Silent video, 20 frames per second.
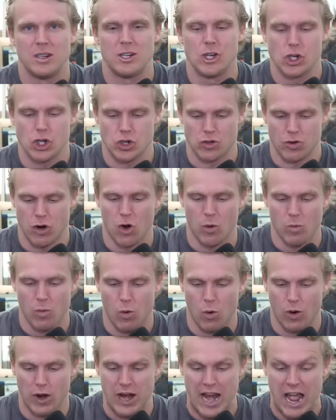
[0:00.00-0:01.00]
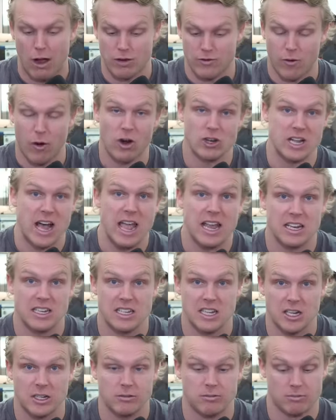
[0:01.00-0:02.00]
Sherrone Moore now, as far as I can
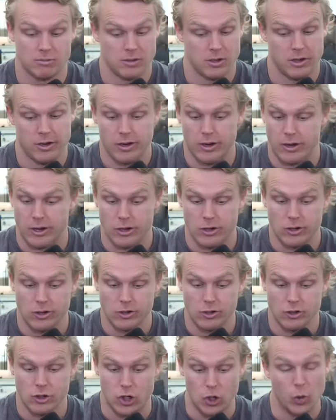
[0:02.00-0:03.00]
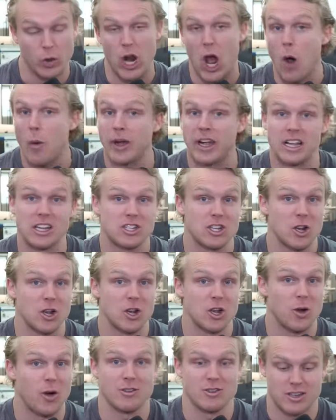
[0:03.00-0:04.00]
tell, 2-0 against
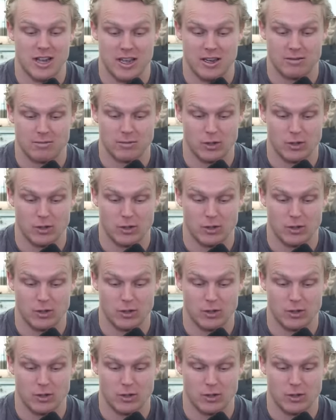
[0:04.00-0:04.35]
Ohio State.